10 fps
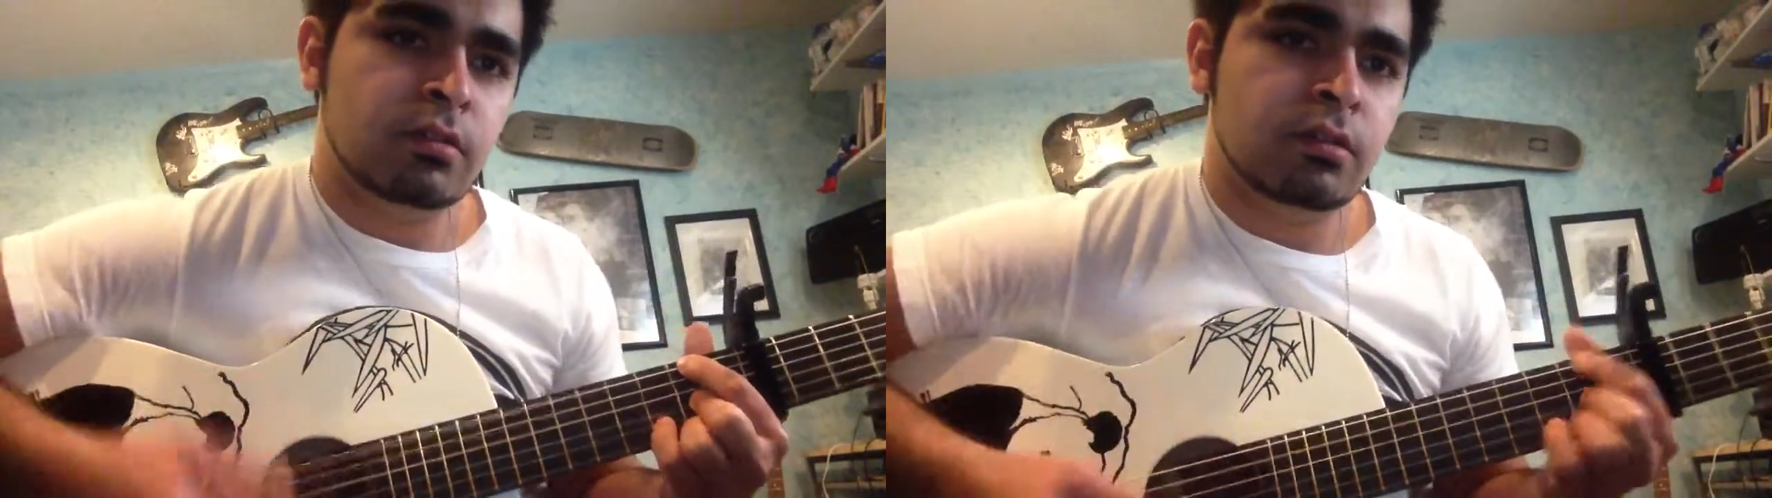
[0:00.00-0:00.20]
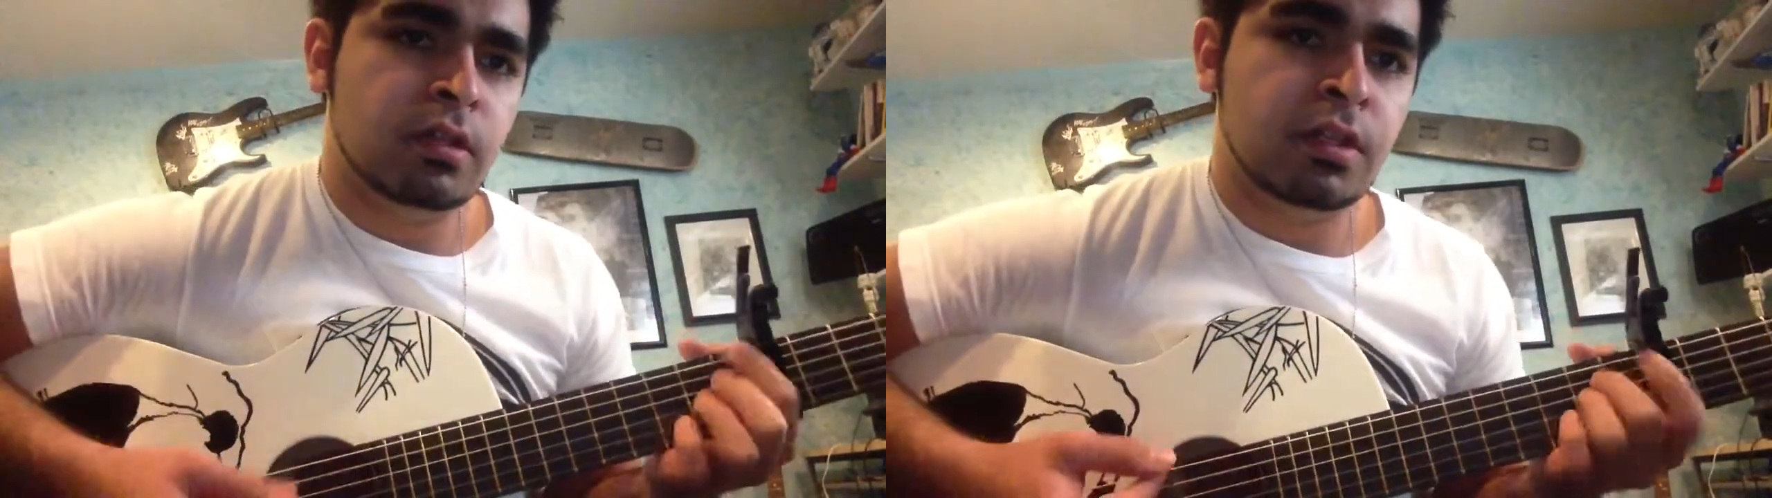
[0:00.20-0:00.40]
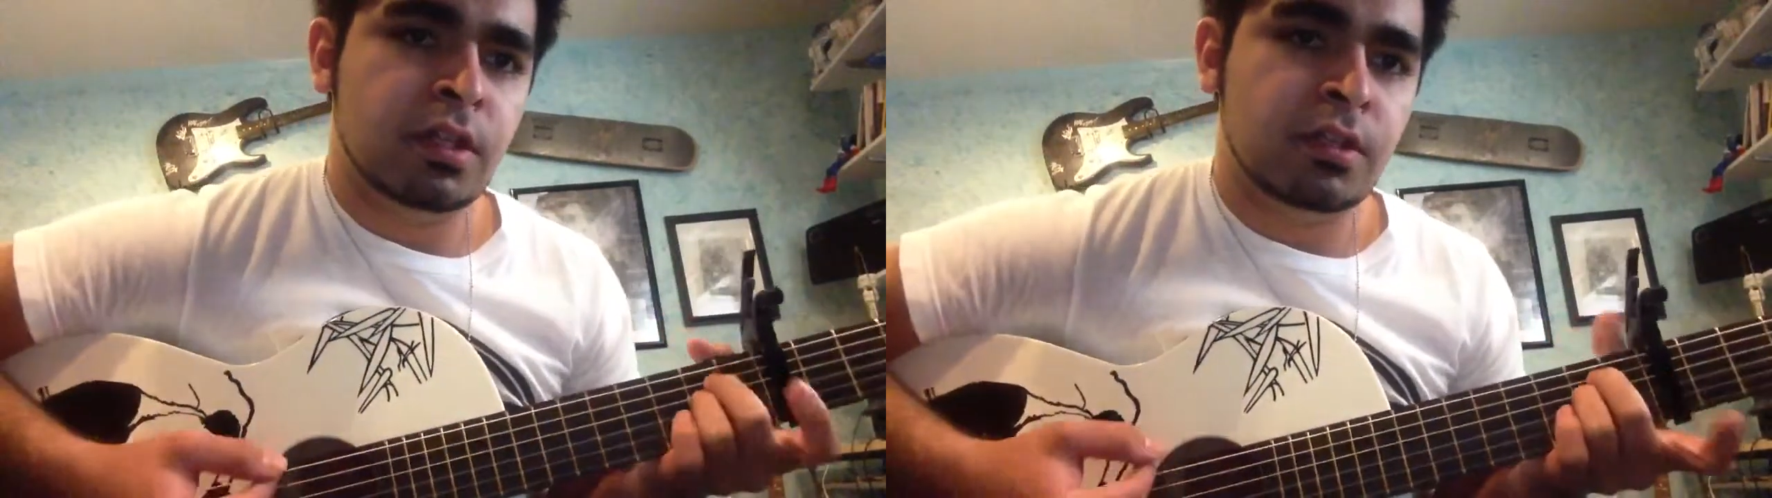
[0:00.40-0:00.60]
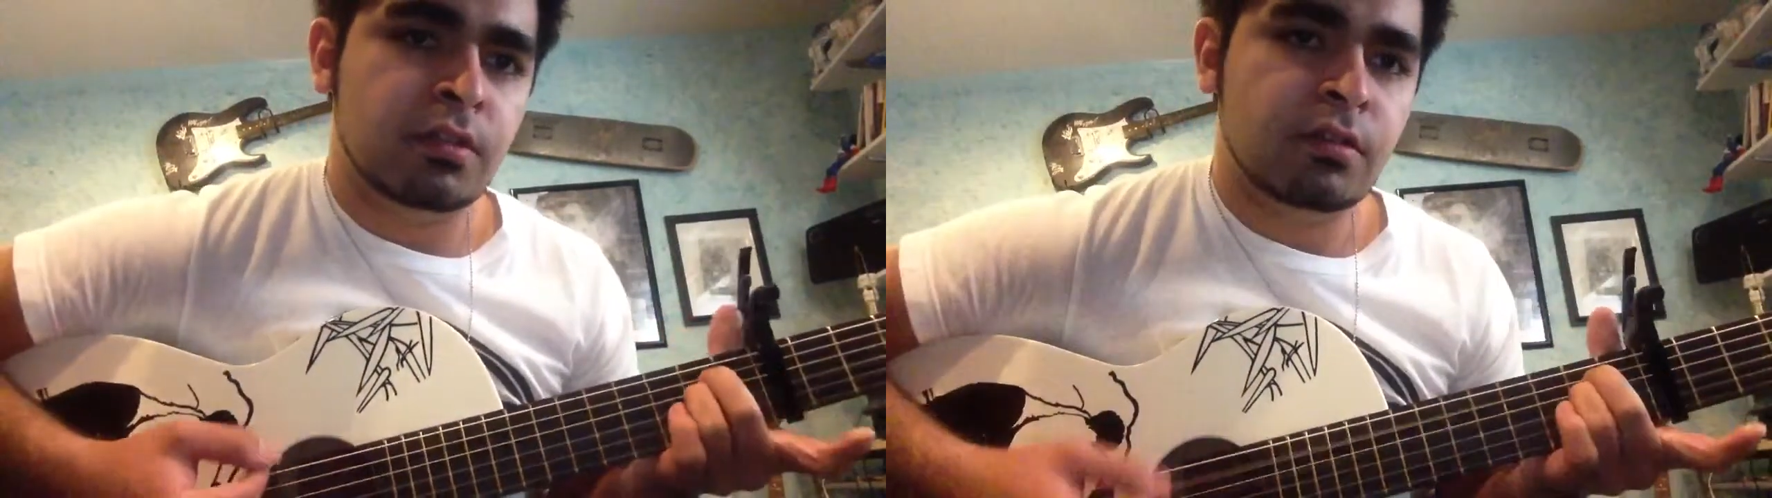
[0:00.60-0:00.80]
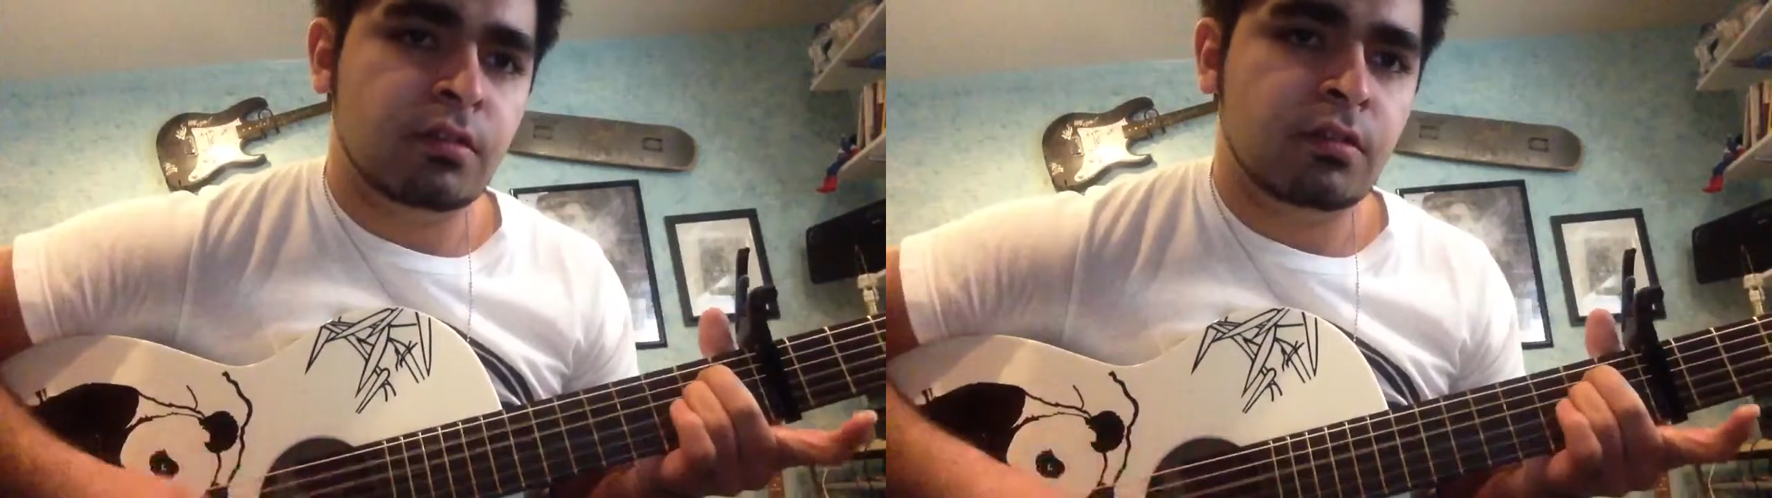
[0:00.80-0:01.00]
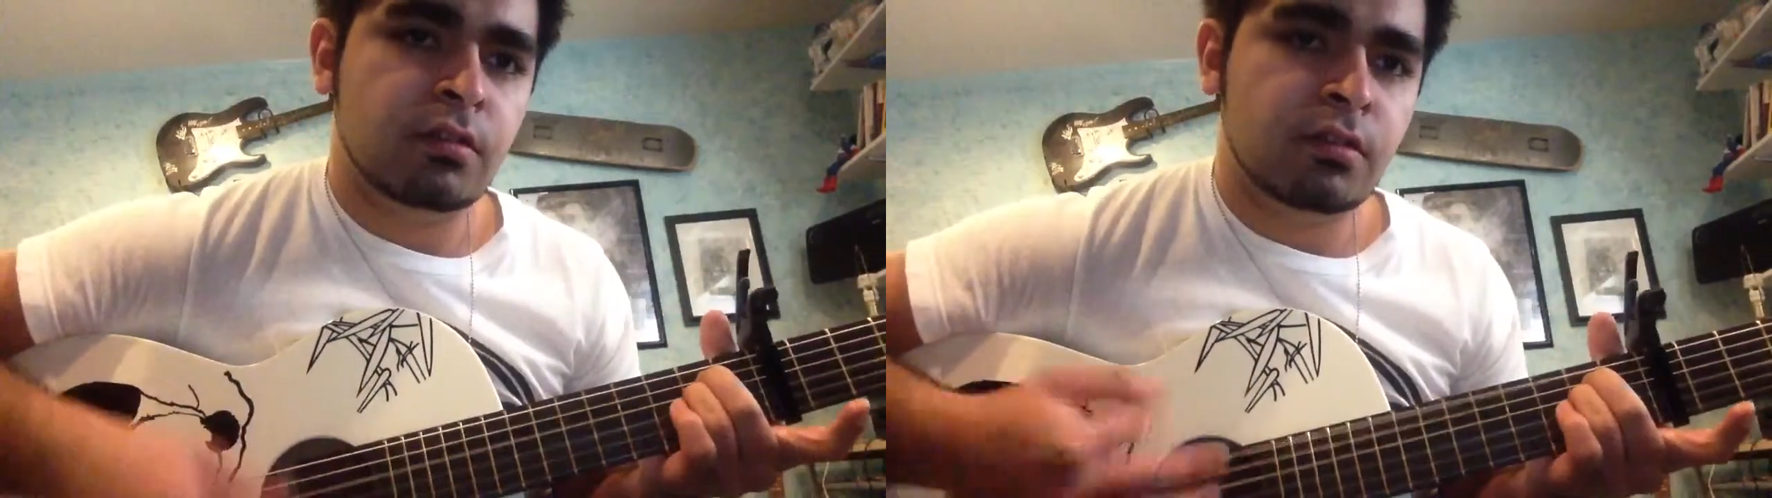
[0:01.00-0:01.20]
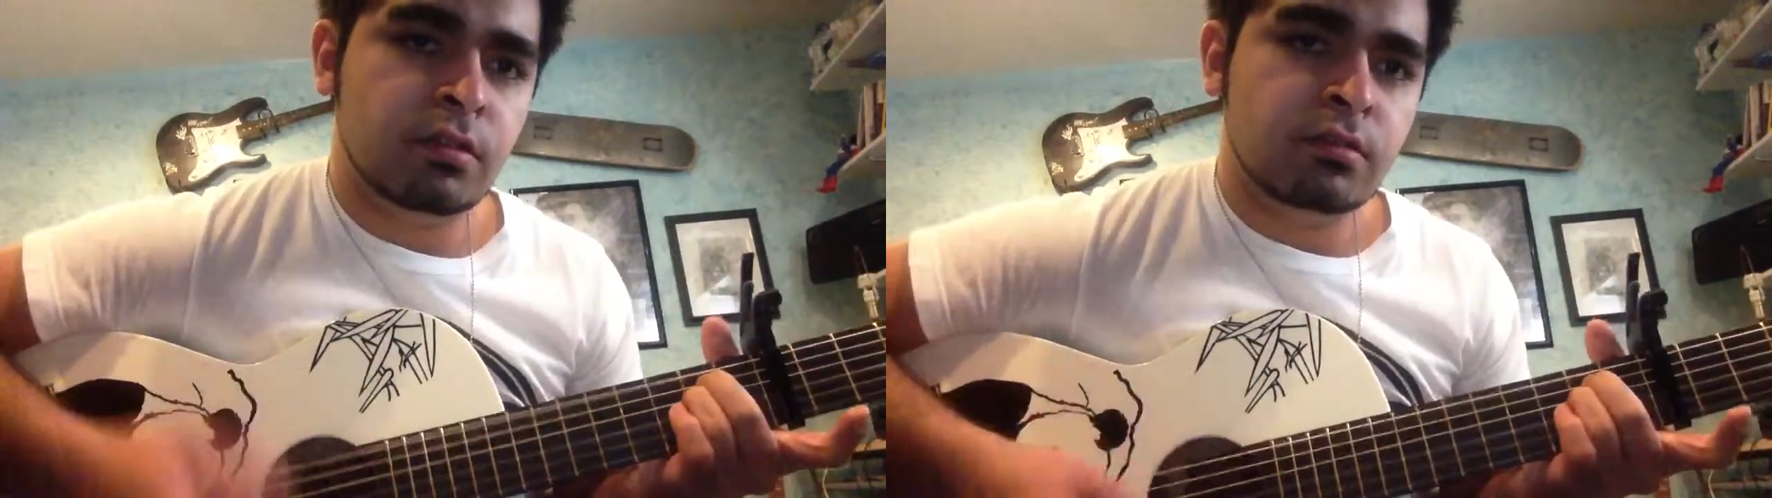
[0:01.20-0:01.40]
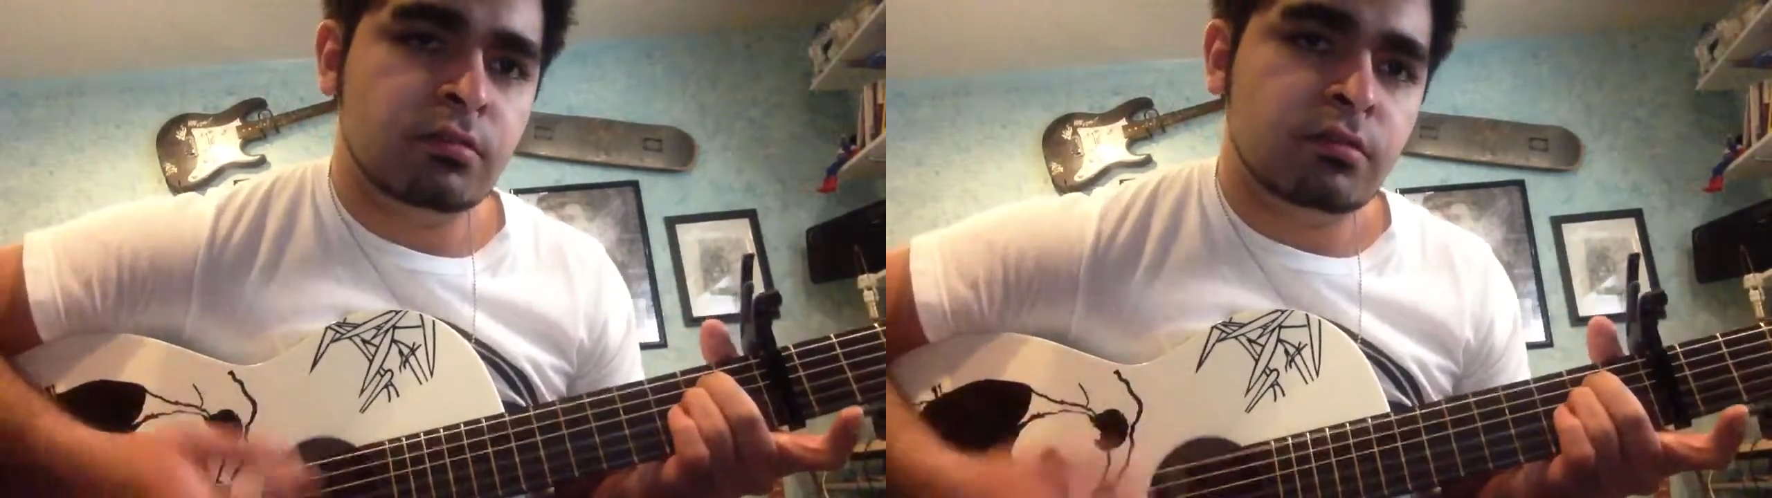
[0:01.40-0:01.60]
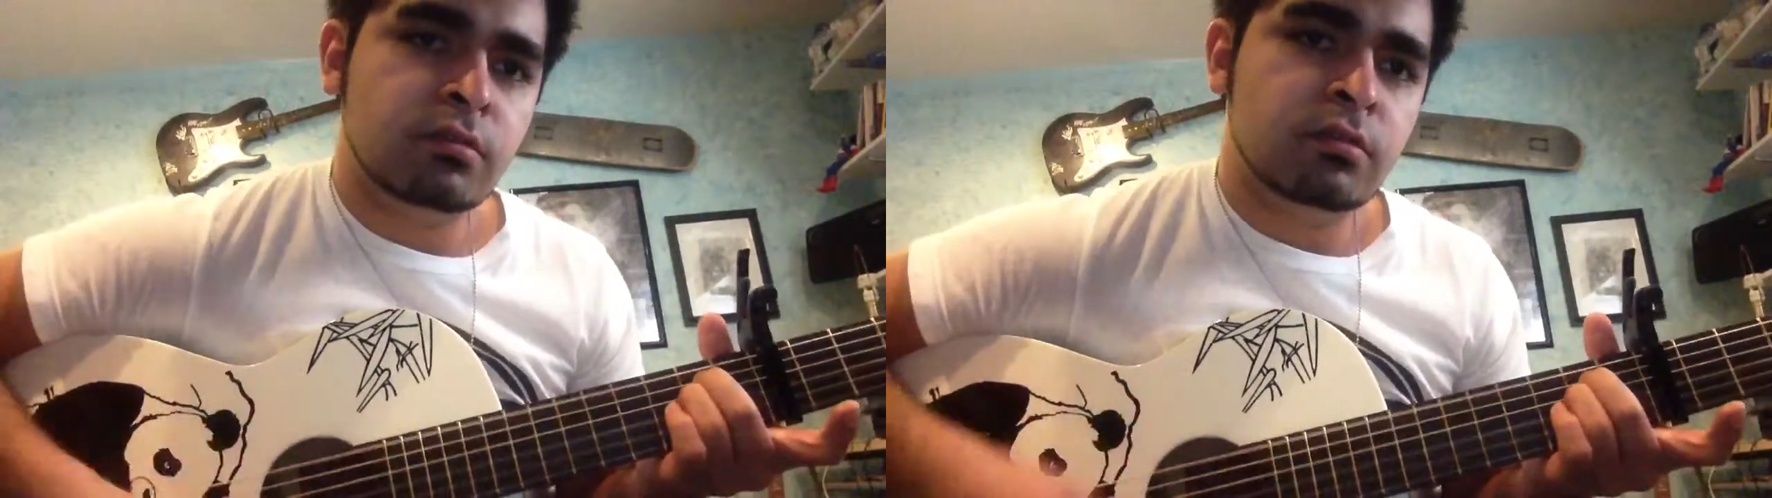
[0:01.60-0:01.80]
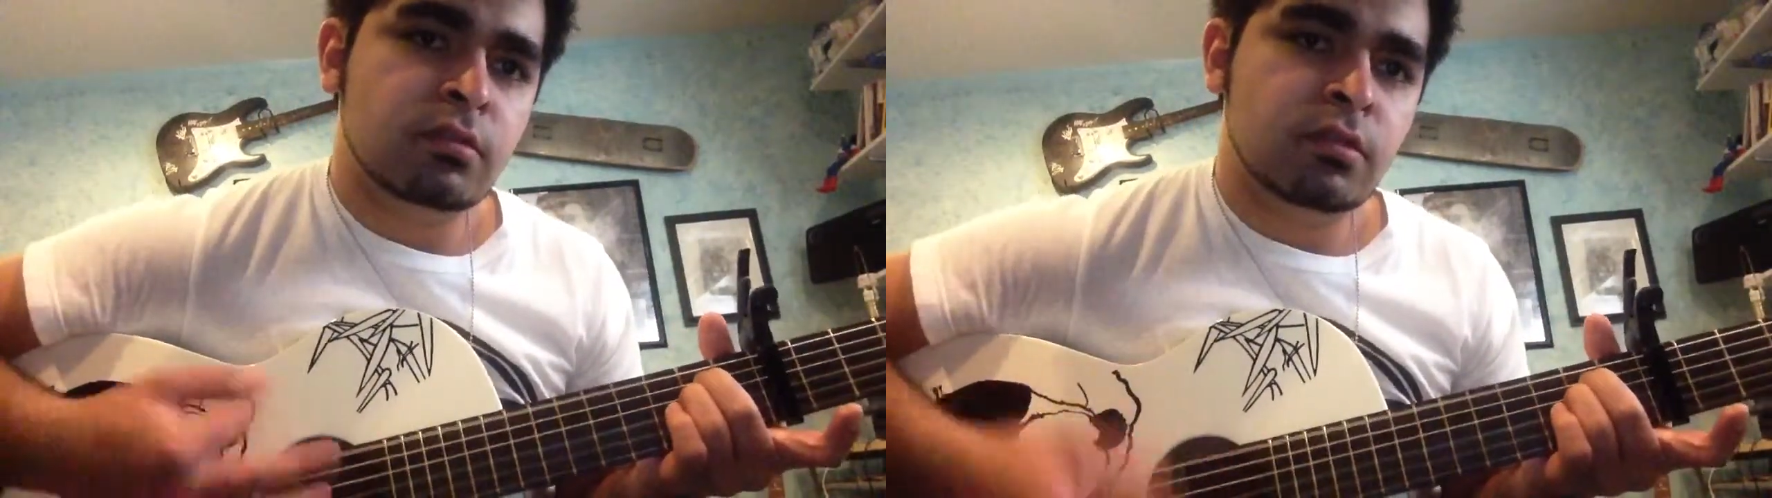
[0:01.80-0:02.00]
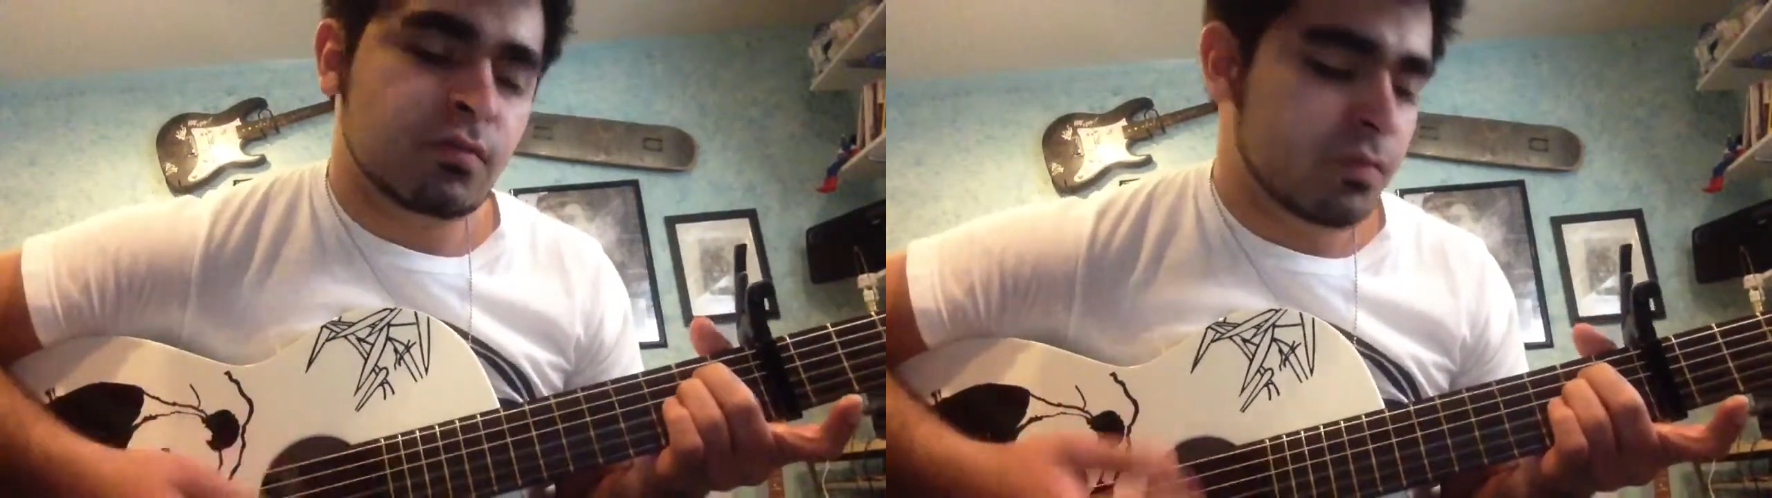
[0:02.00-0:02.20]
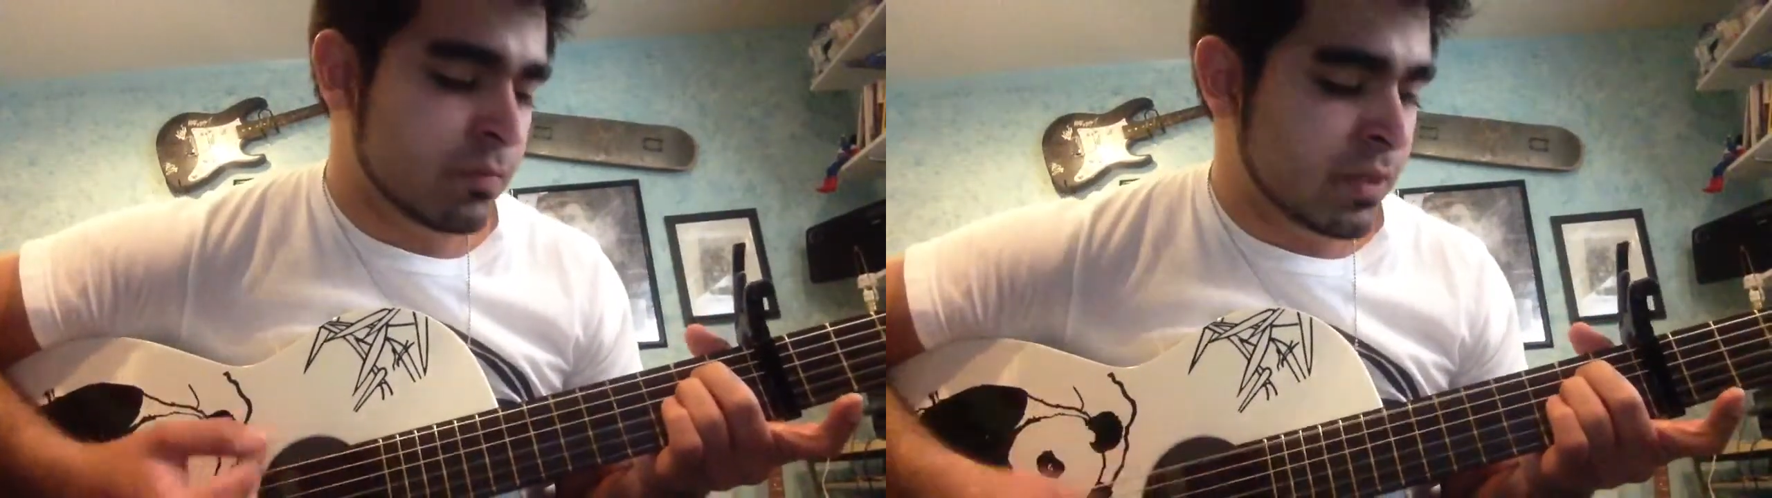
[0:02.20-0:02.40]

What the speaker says: and then from